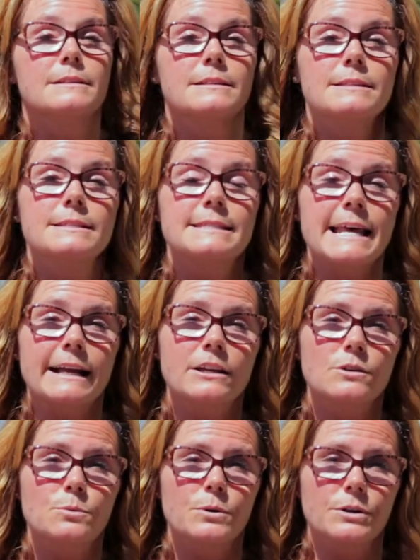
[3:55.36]

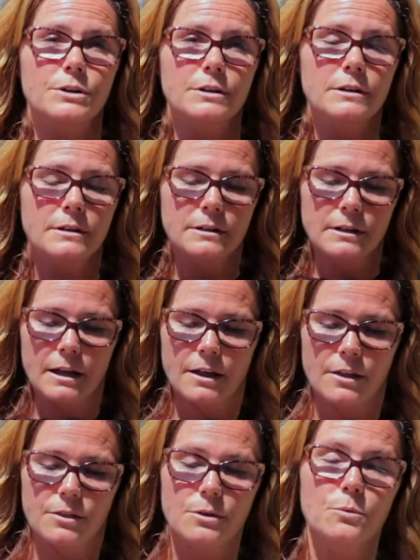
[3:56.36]
Second word,
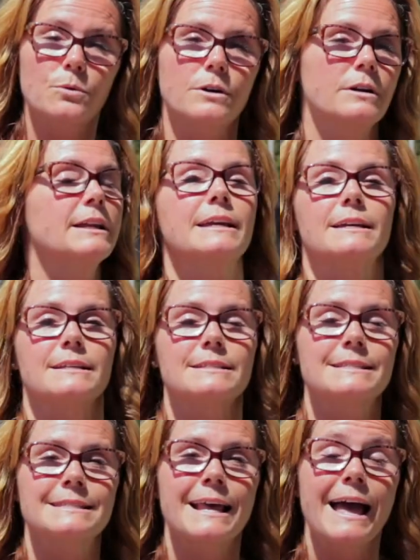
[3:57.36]
the word
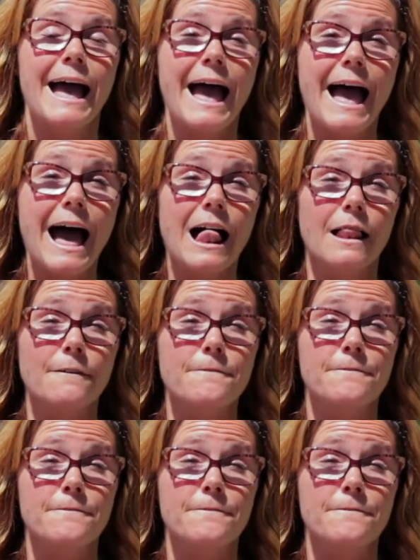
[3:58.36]
is elf.